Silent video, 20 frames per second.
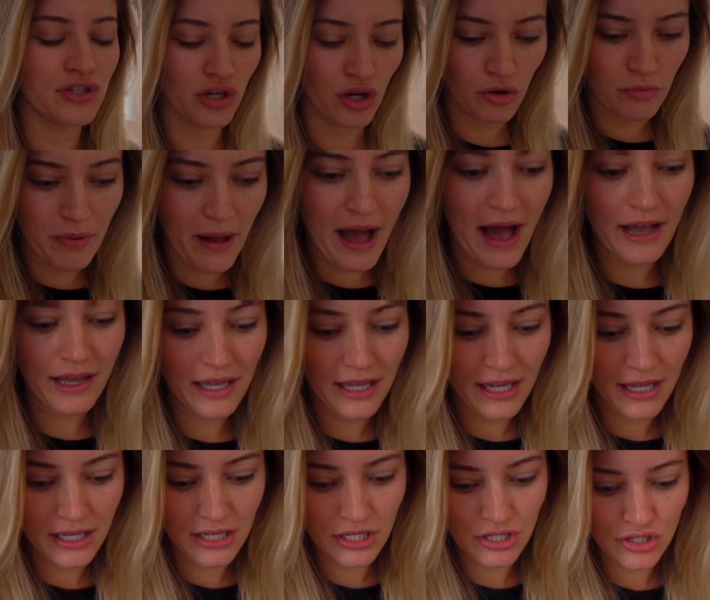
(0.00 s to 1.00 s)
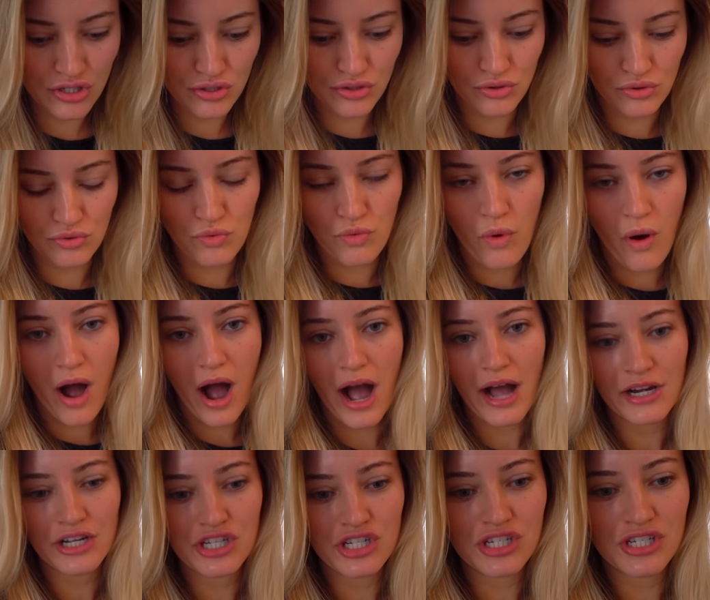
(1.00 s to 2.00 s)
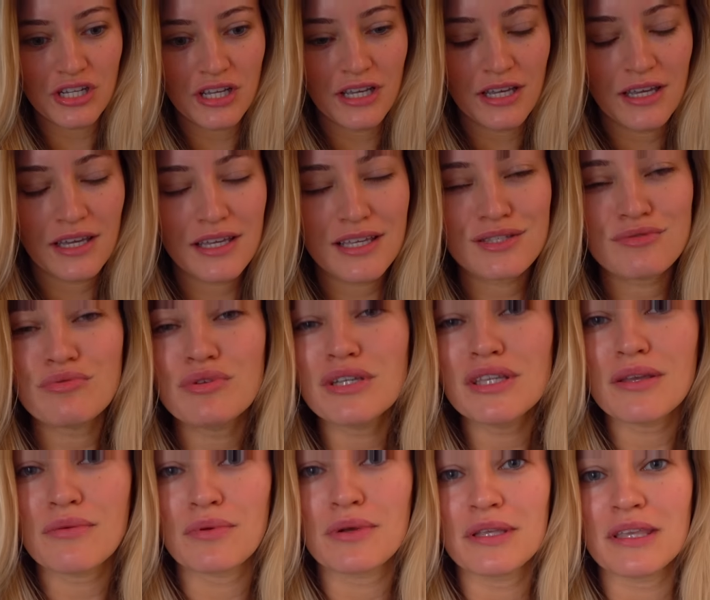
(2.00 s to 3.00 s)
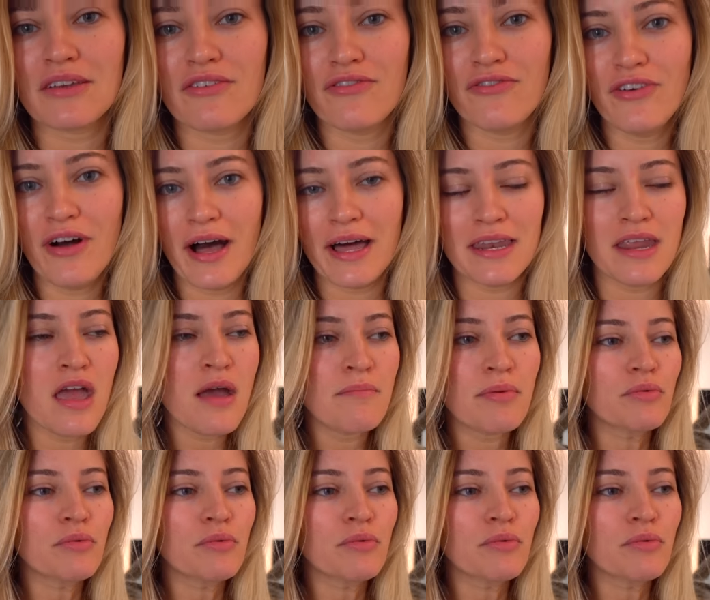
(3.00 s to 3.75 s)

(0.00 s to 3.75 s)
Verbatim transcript: to go back and to watch, it's really, really fun.